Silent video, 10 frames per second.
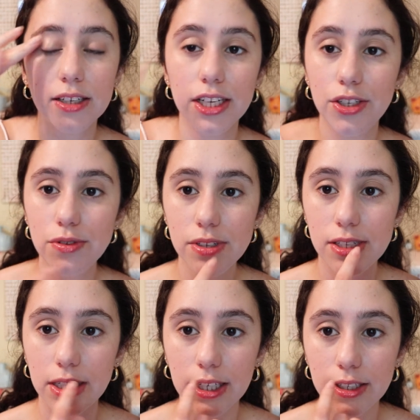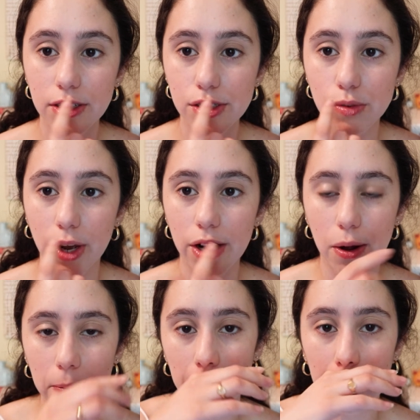Can you see the sweat
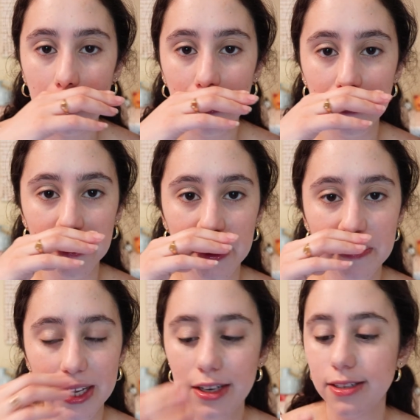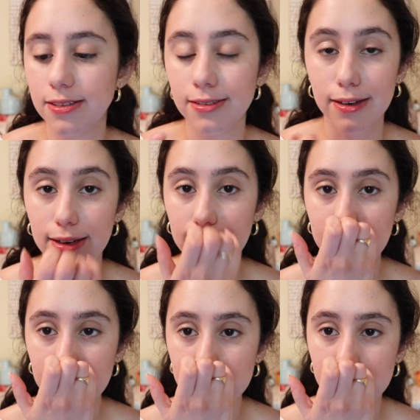on my upper lip? That is
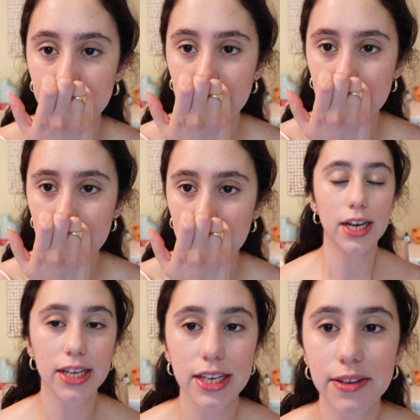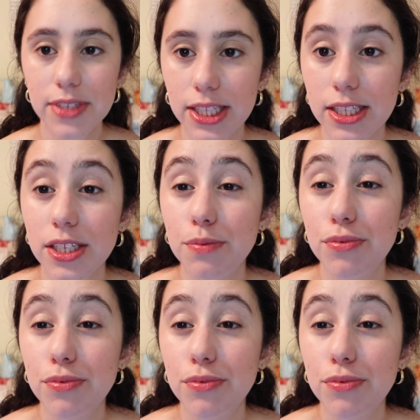nasty. And it gives this